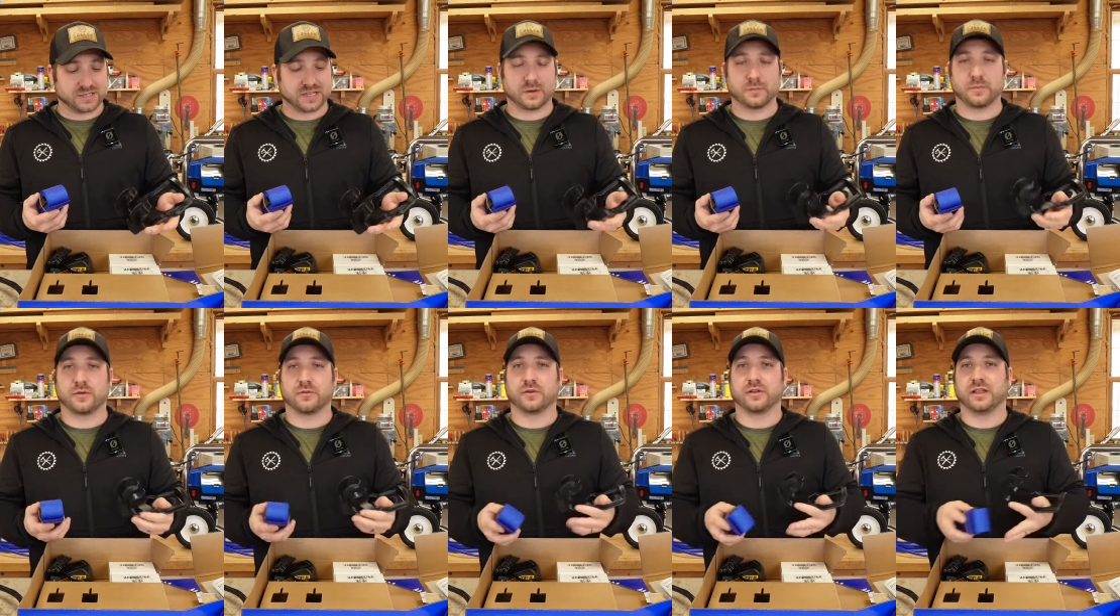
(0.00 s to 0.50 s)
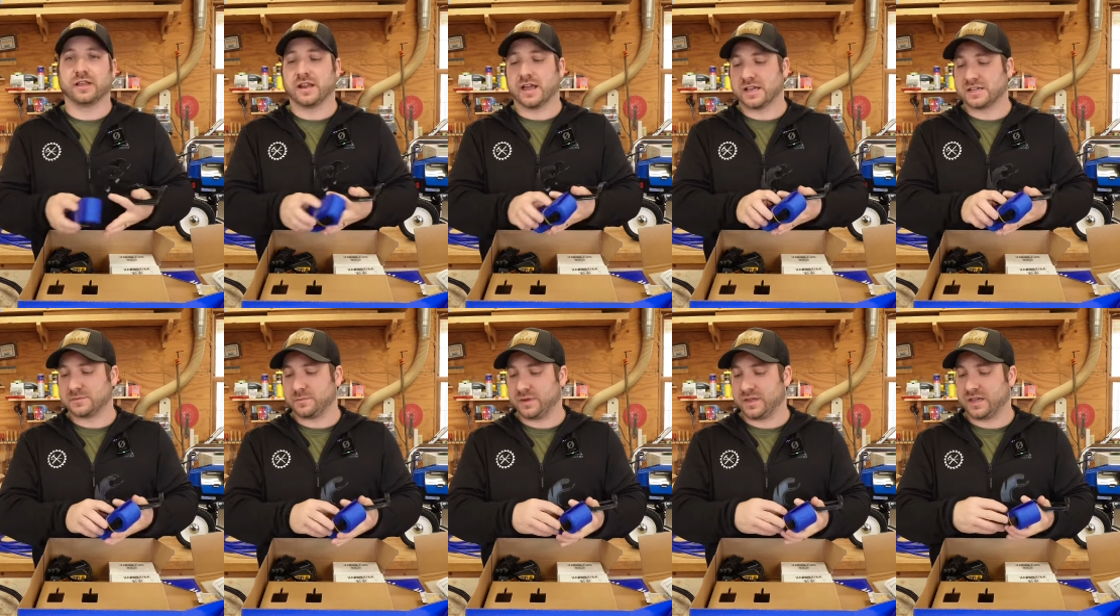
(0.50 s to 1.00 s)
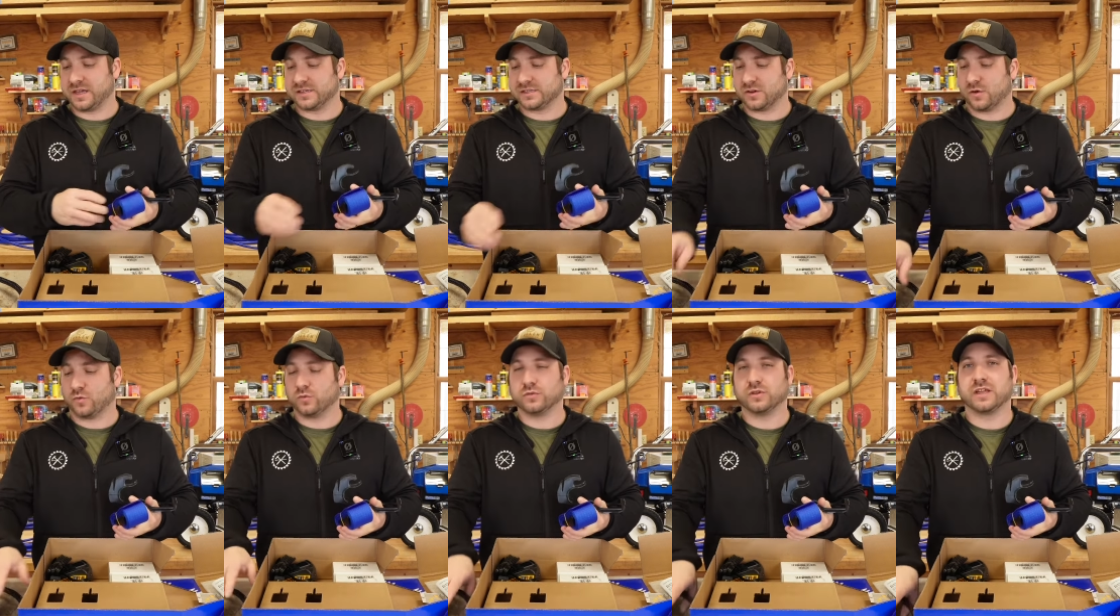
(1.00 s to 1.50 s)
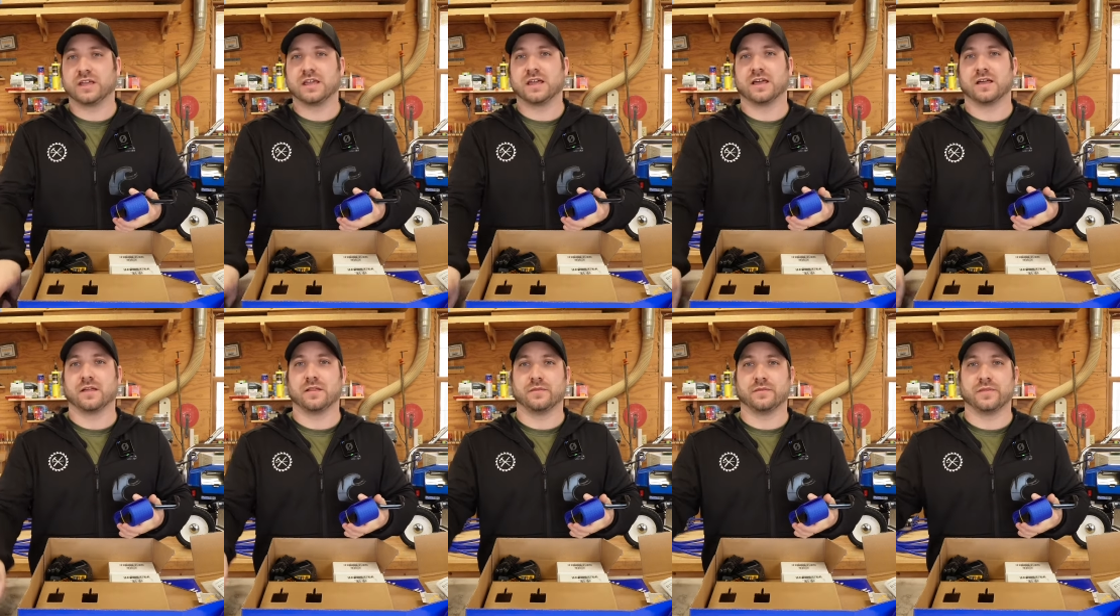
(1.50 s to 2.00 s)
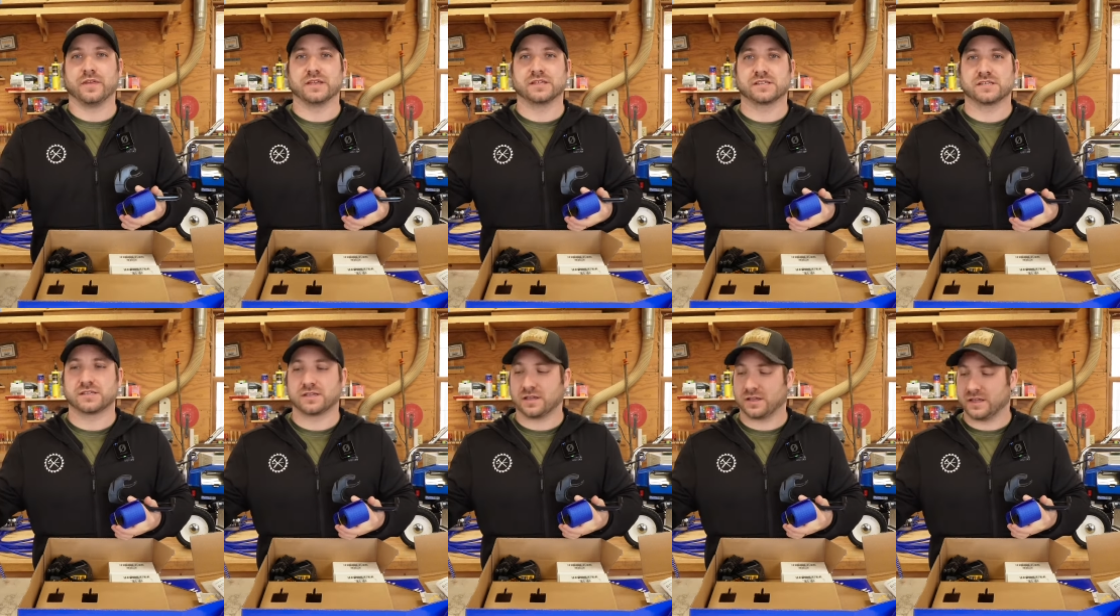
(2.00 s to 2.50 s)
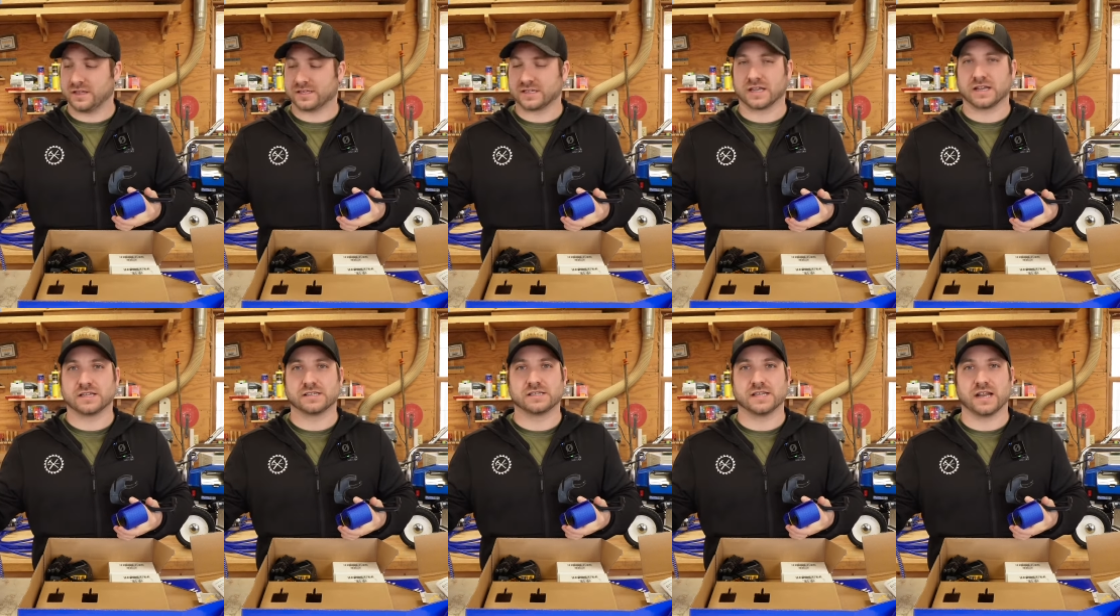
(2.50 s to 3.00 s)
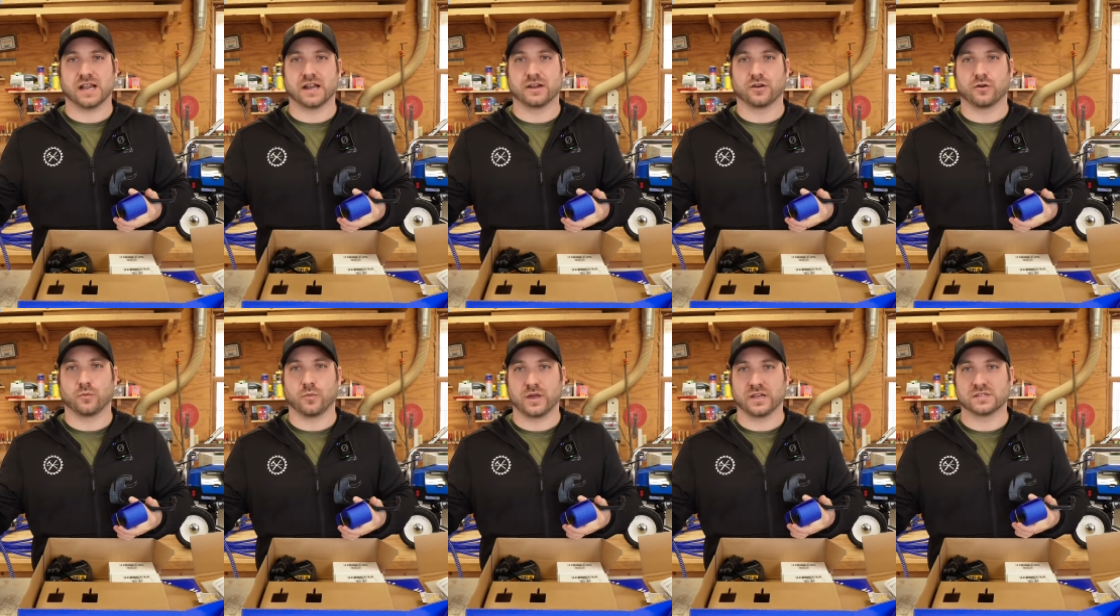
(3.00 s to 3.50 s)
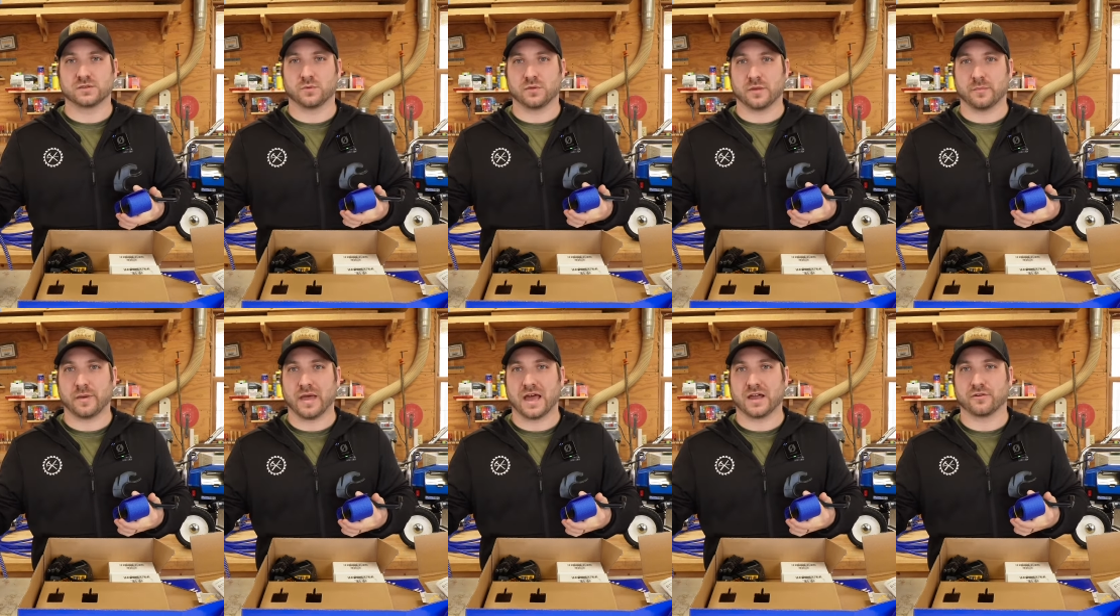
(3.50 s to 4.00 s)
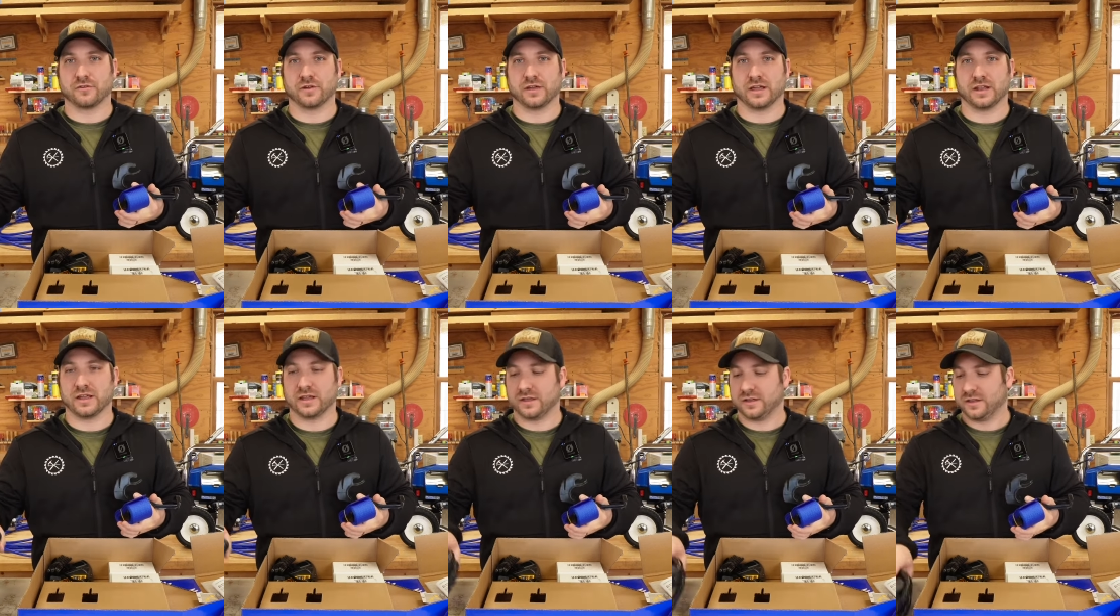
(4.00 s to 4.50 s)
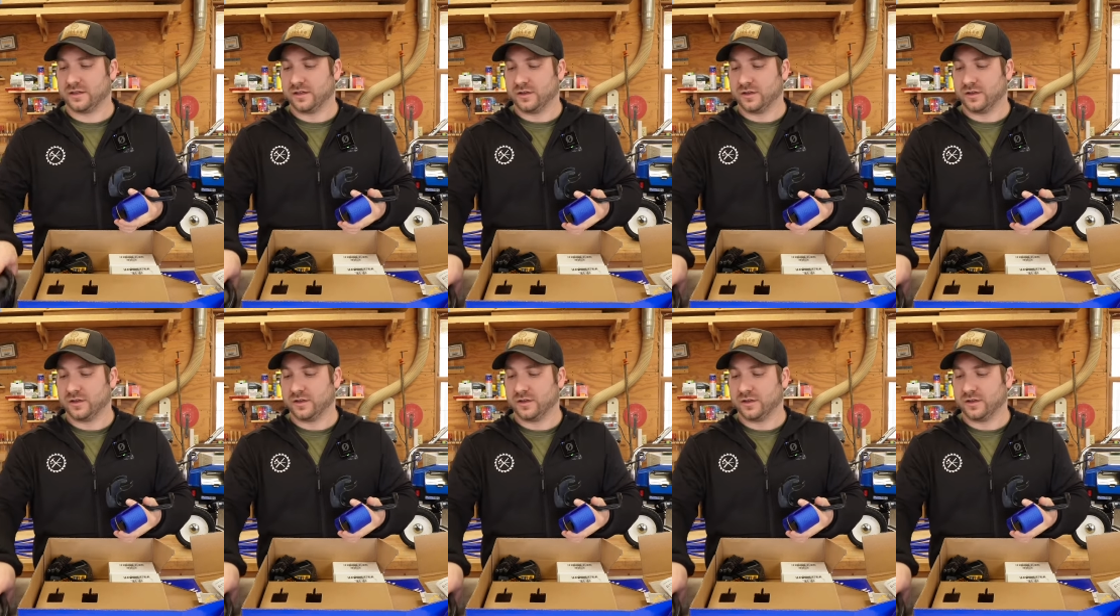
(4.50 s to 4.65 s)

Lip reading: going to be really nice because only this is going to sit on your waist with a battery in it,